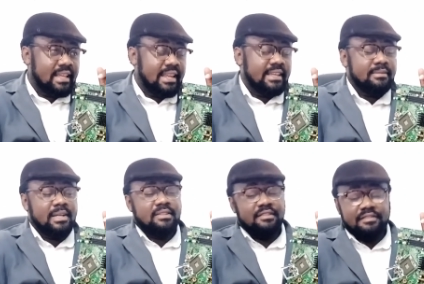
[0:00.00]
And as a
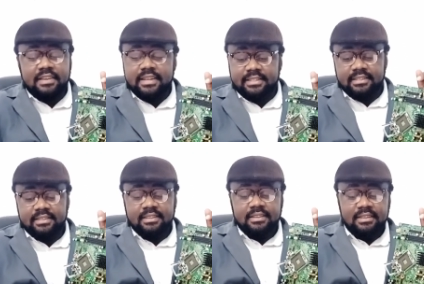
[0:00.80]
matter of fact,
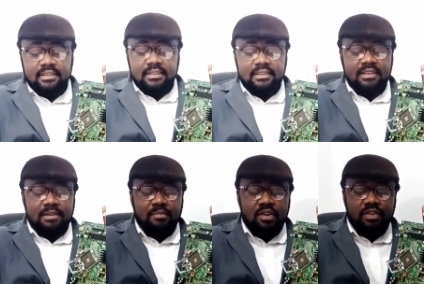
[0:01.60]
the
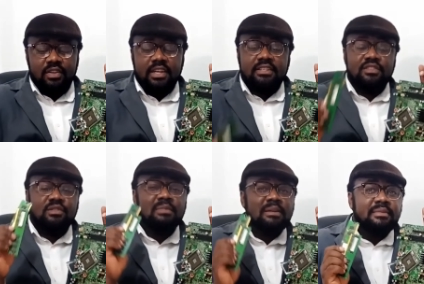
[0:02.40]
more you get
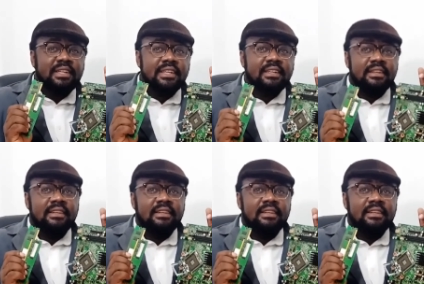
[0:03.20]
into memory,